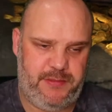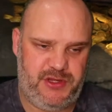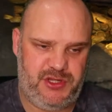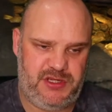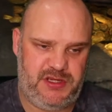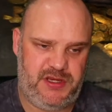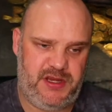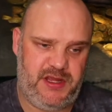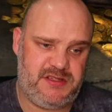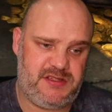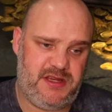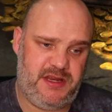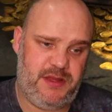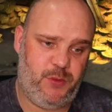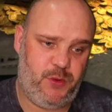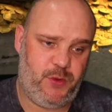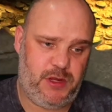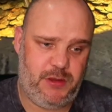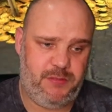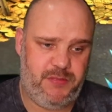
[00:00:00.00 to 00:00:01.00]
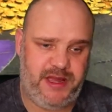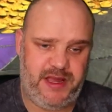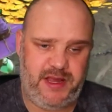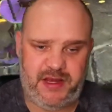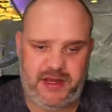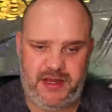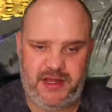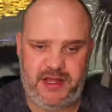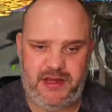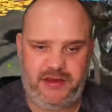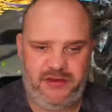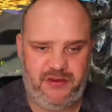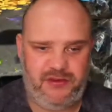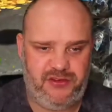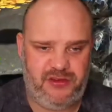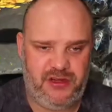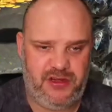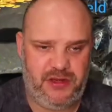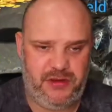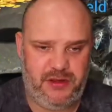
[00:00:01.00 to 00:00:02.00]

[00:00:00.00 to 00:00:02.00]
he does, and then we'll come back at the end and show